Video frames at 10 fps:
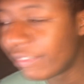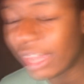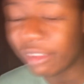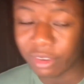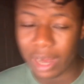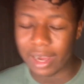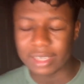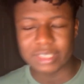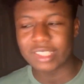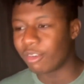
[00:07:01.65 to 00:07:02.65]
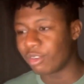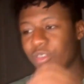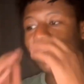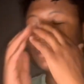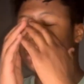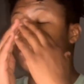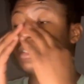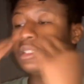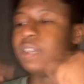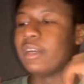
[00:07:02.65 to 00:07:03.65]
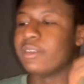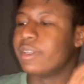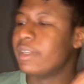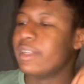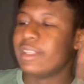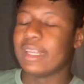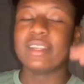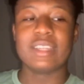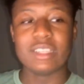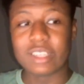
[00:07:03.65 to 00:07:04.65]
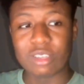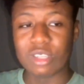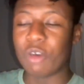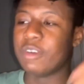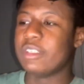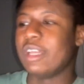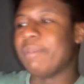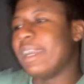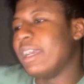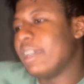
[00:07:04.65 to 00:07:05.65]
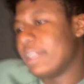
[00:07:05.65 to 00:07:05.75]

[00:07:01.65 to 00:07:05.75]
They were honestly going crazy. Which now that they're a little lower, they might